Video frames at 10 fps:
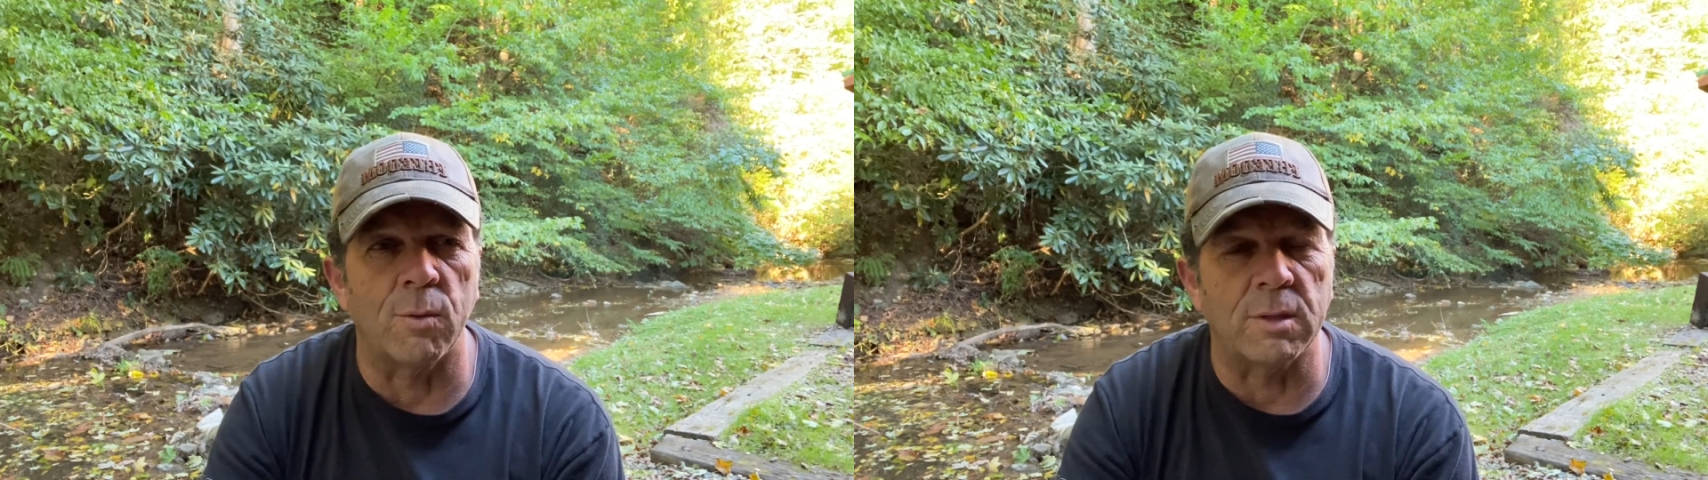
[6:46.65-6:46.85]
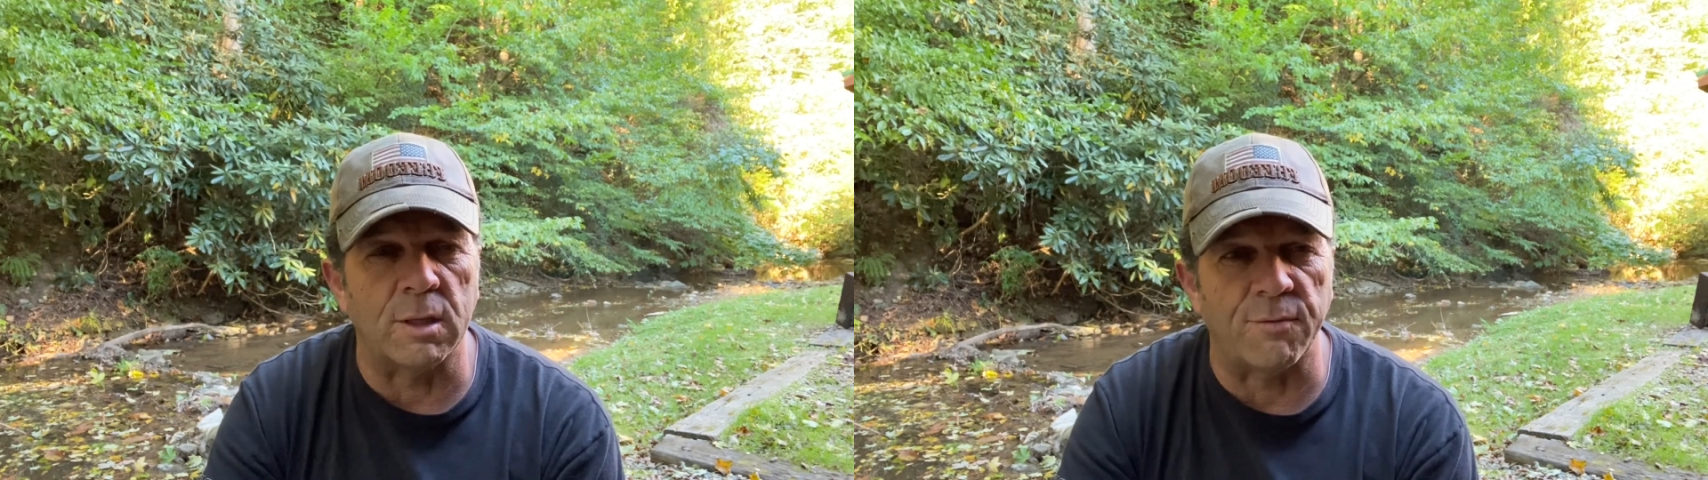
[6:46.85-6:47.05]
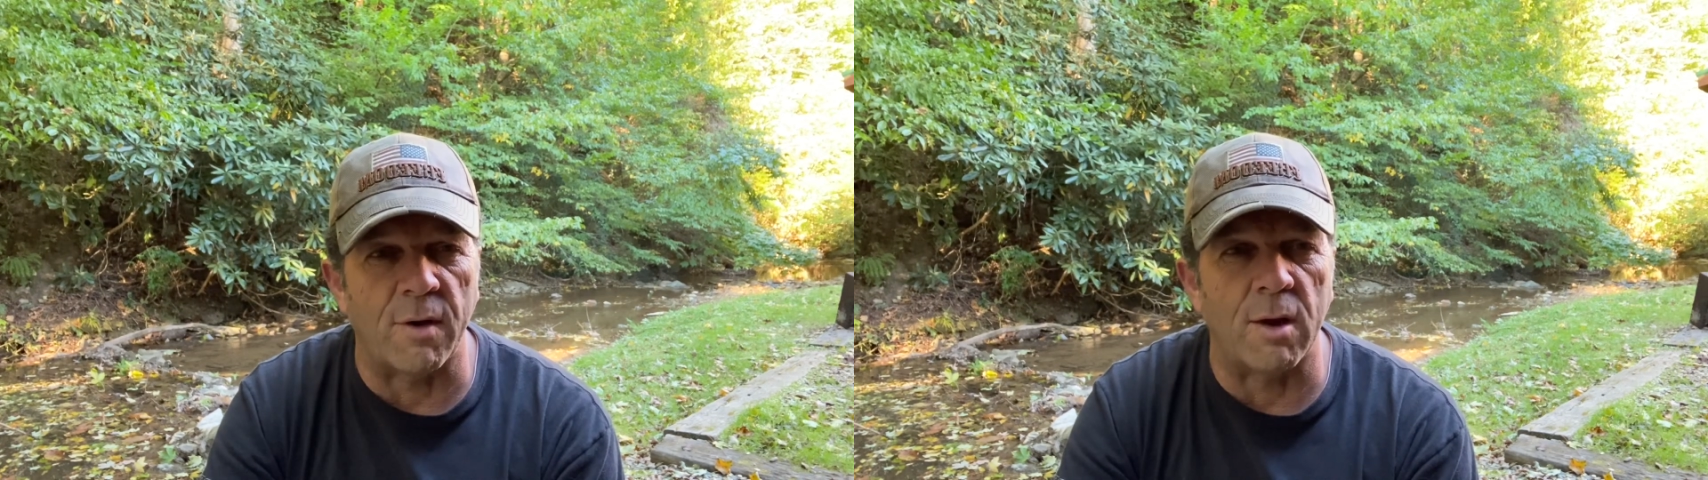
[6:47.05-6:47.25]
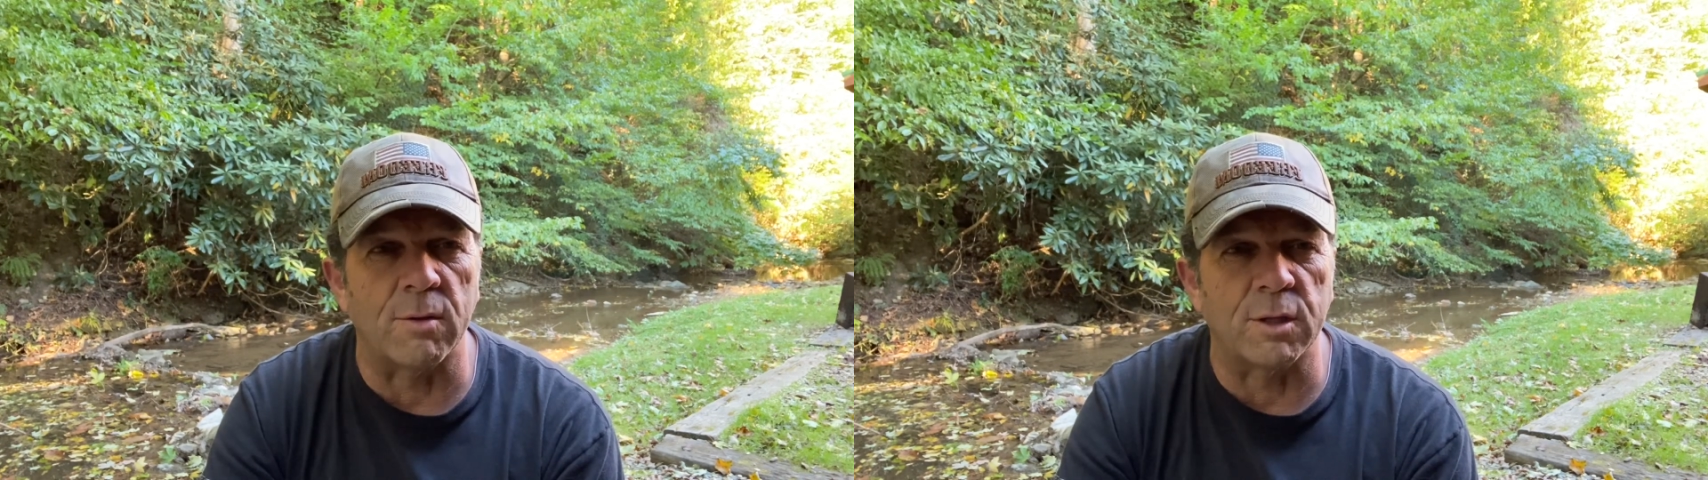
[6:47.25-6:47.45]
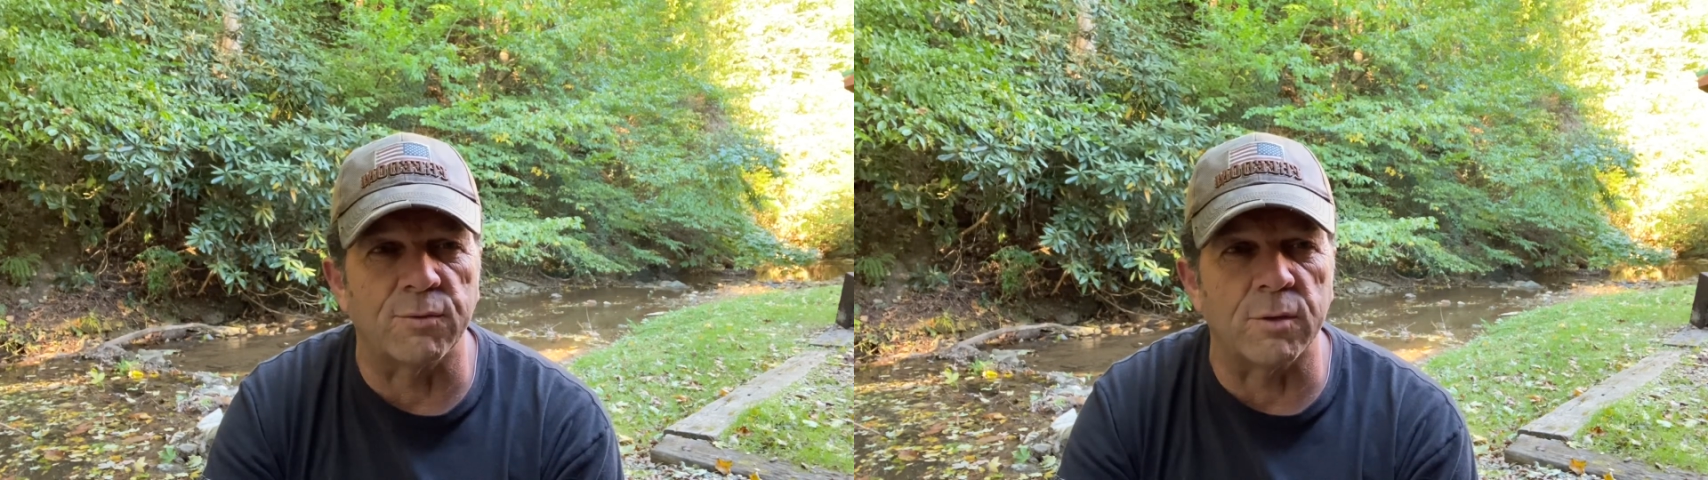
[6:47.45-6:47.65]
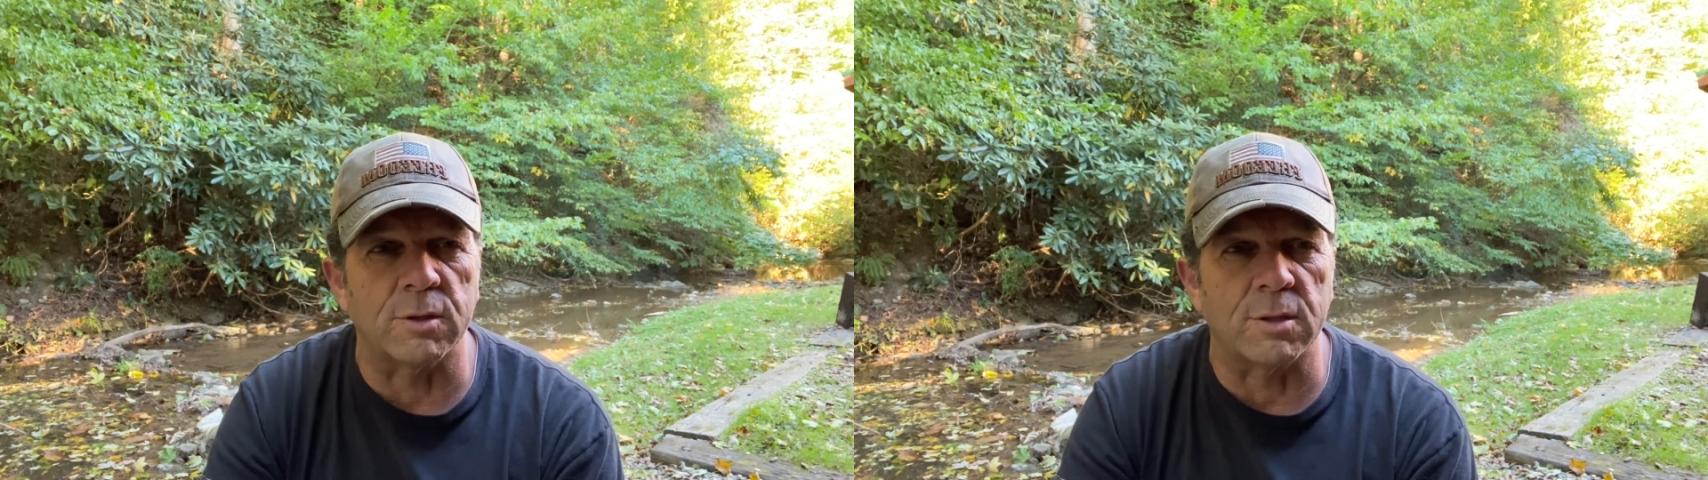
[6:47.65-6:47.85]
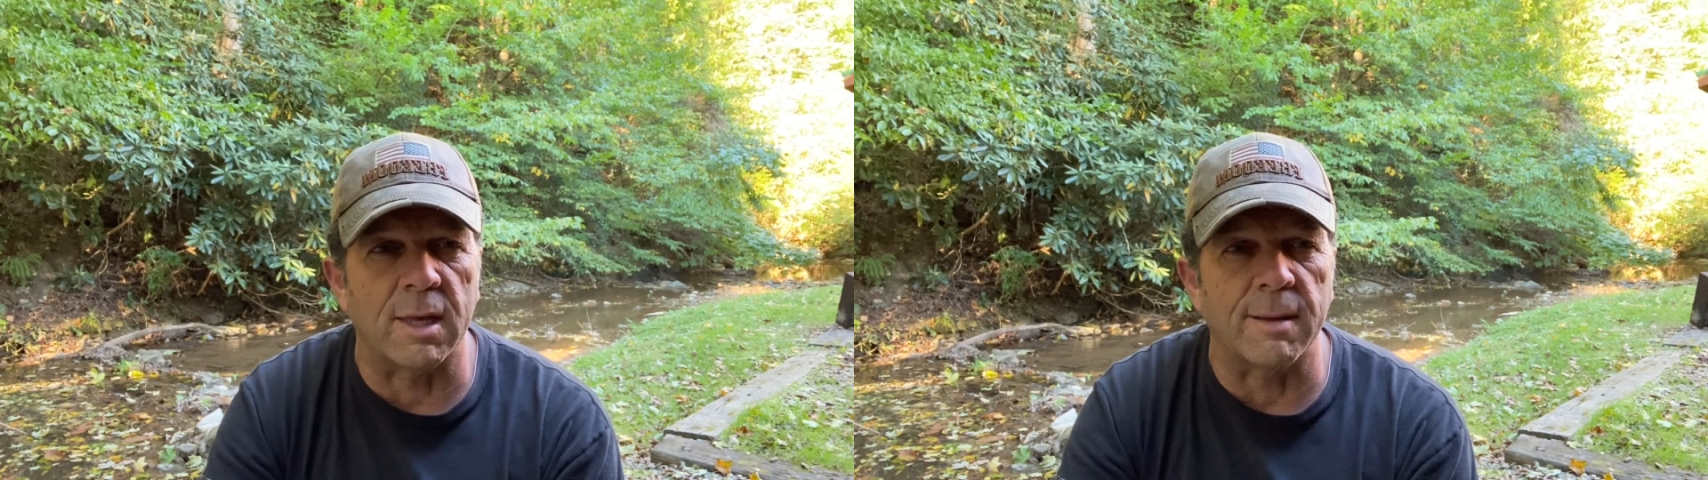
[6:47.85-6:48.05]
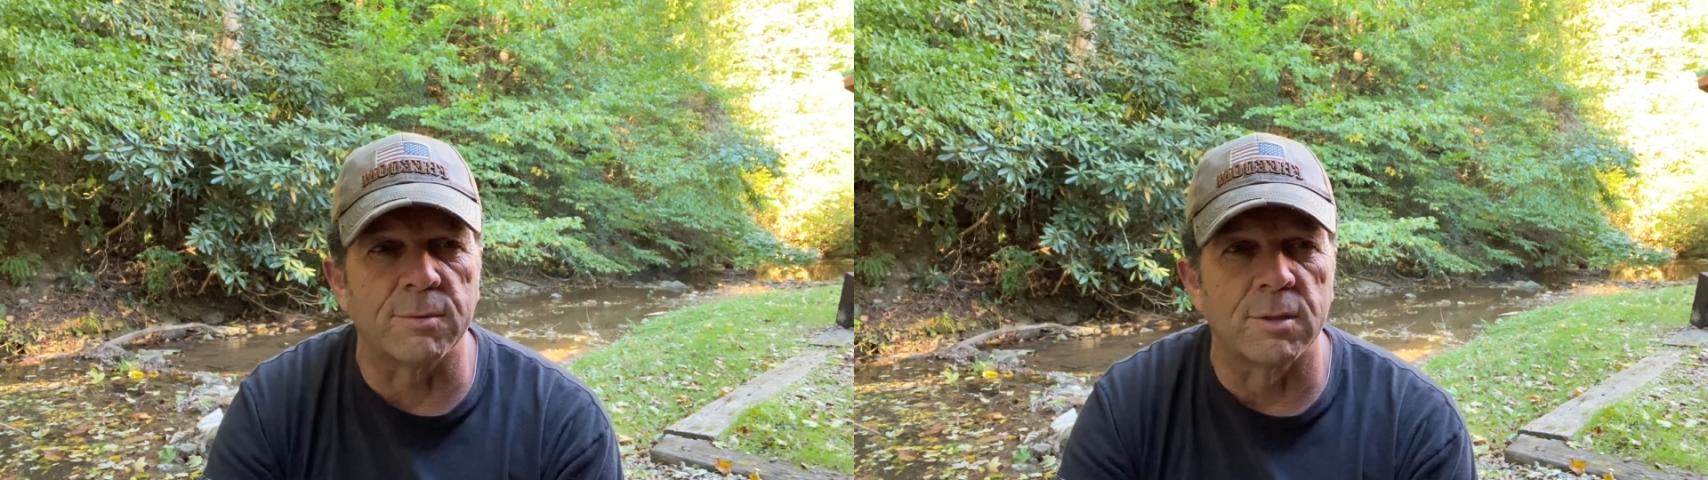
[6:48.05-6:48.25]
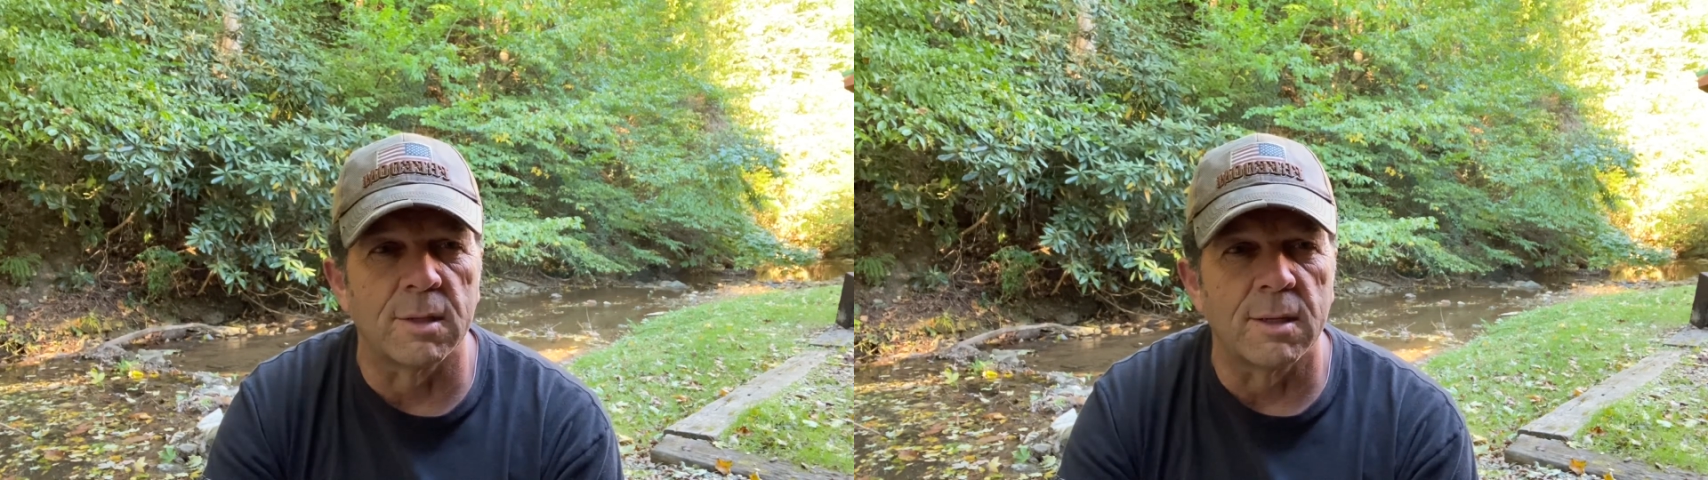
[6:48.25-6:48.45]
We need to follow his footsteps